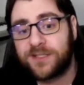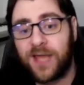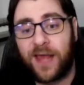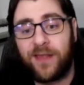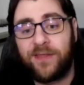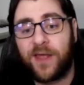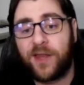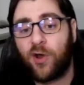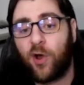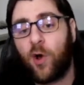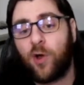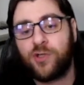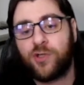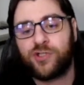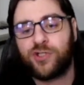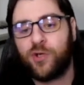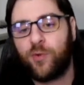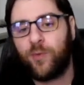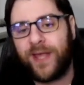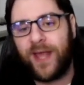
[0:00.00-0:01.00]
and then
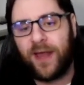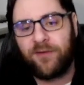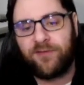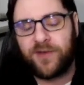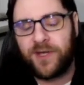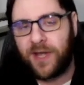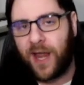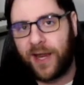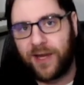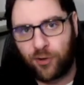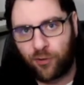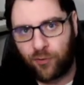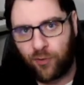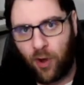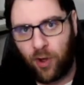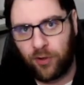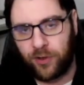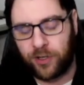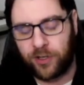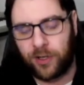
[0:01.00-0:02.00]
also we have
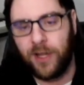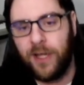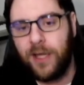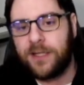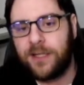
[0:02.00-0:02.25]
Nightcrawler.